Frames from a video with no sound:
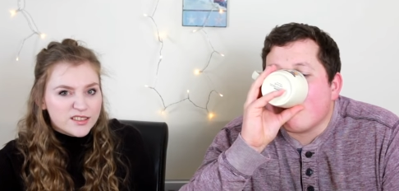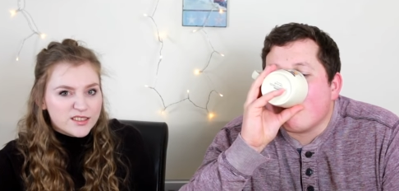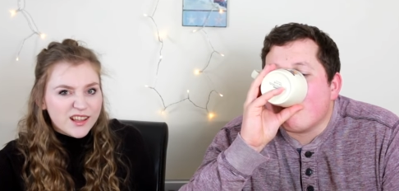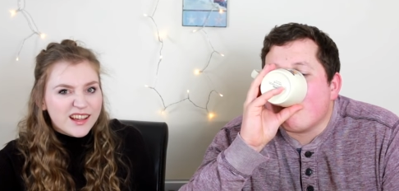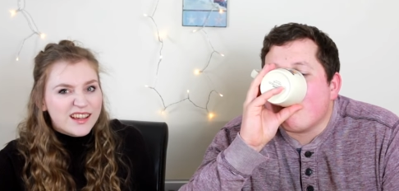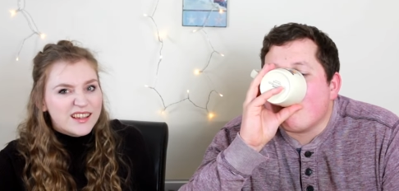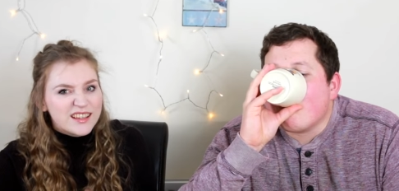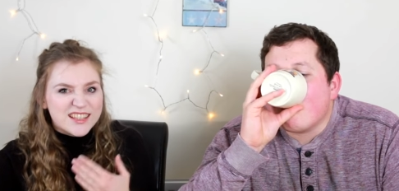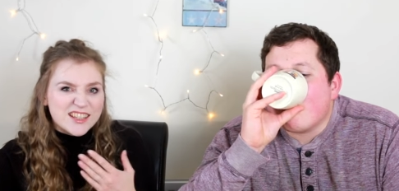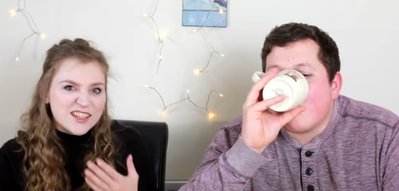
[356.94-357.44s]
Speaker 1: I was
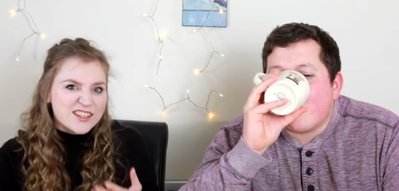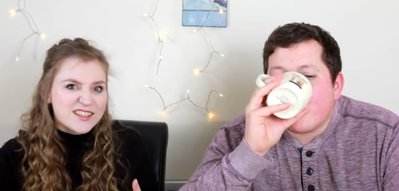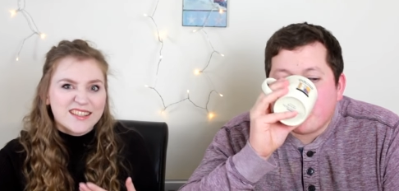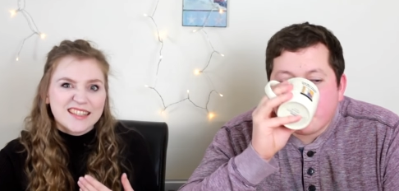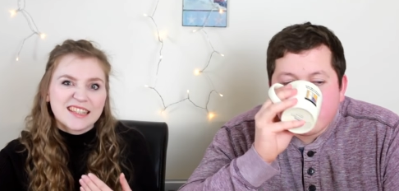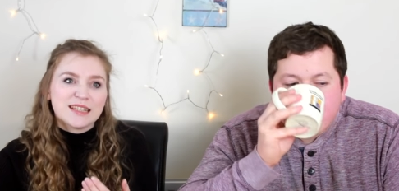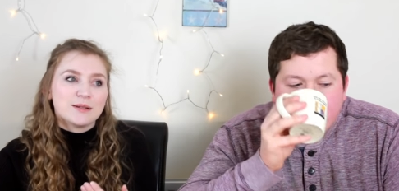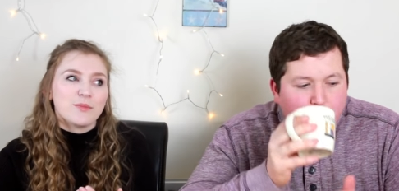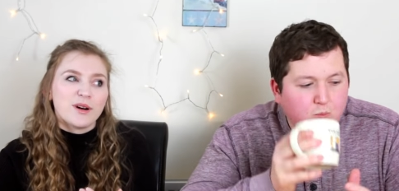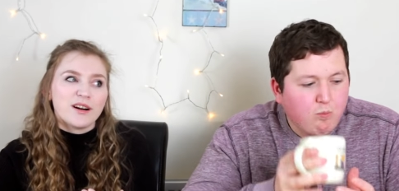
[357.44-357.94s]
like, it's just
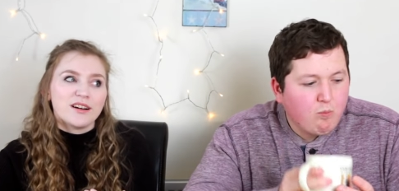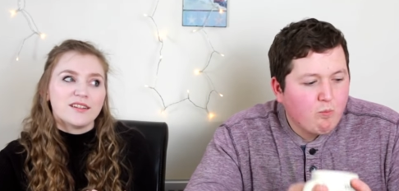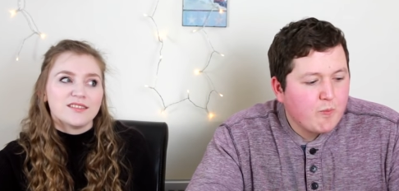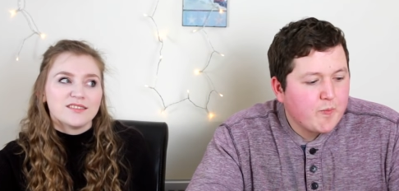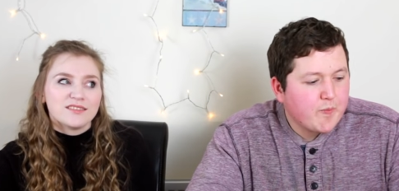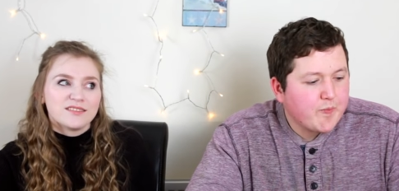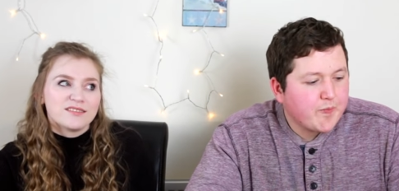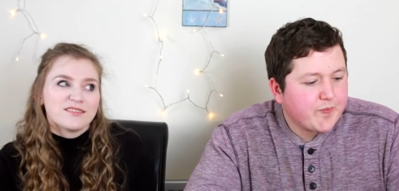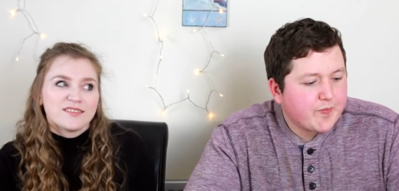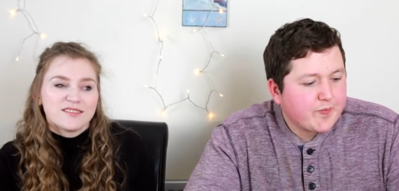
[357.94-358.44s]
cinema.
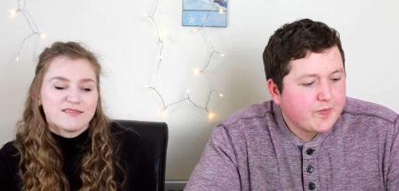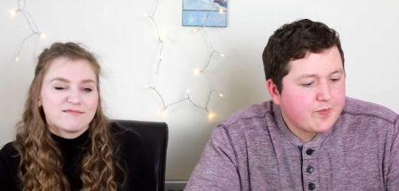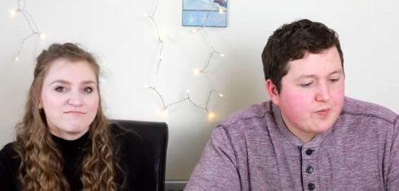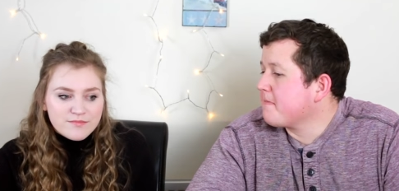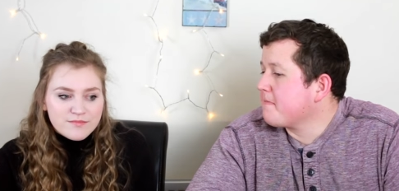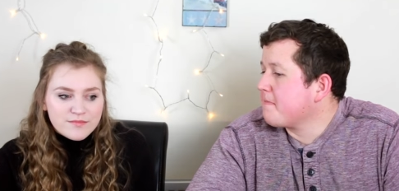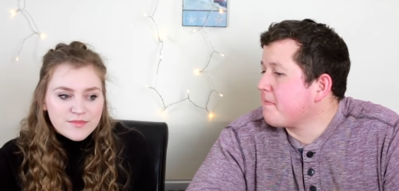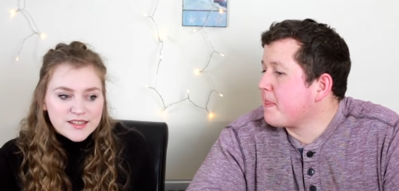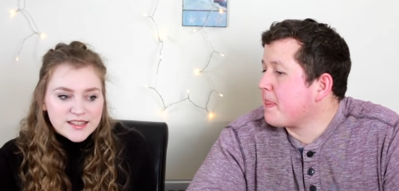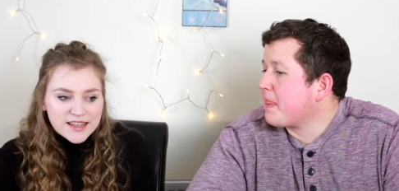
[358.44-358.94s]

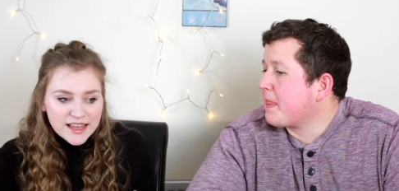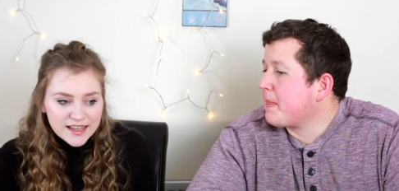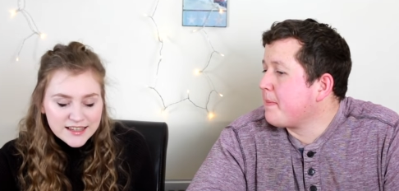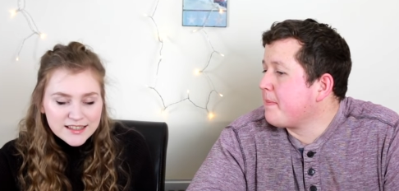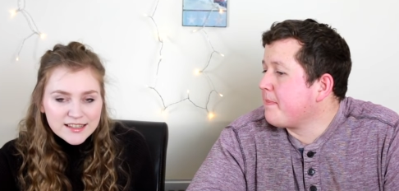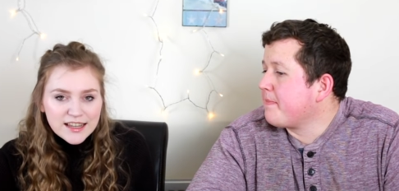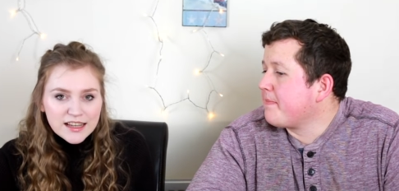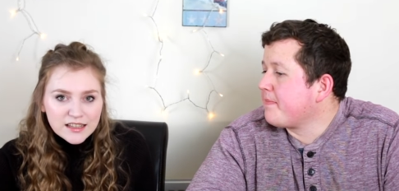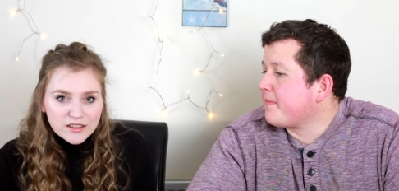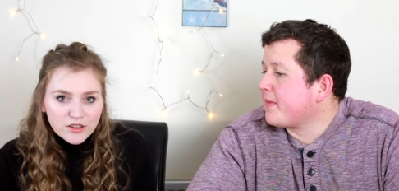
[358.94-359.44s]
Second
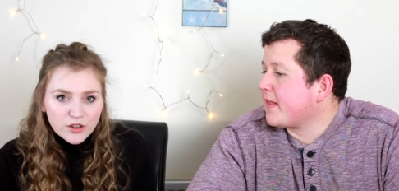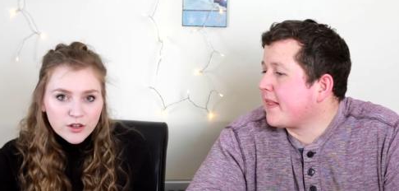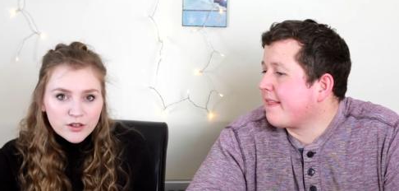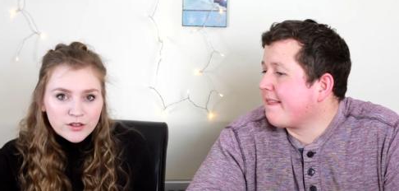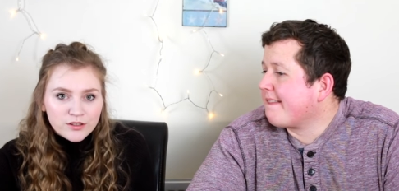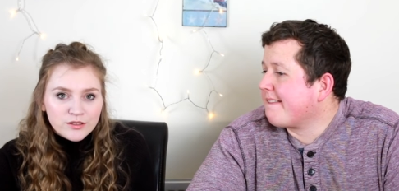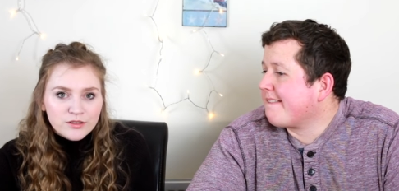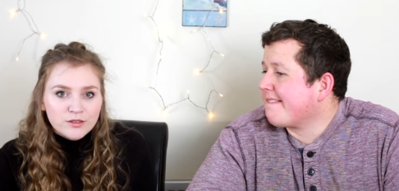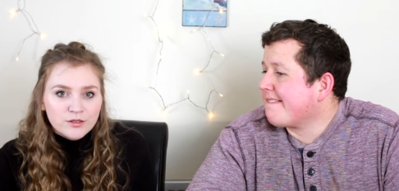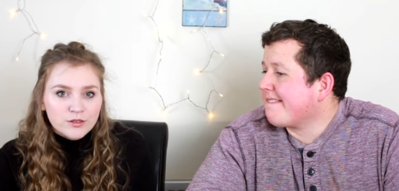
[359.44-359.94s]
date though,
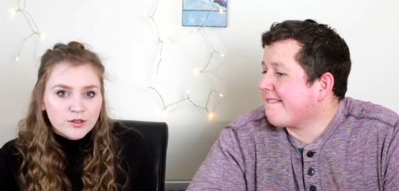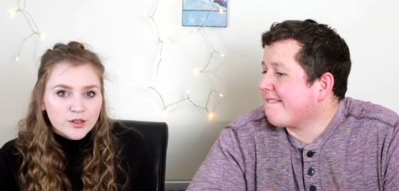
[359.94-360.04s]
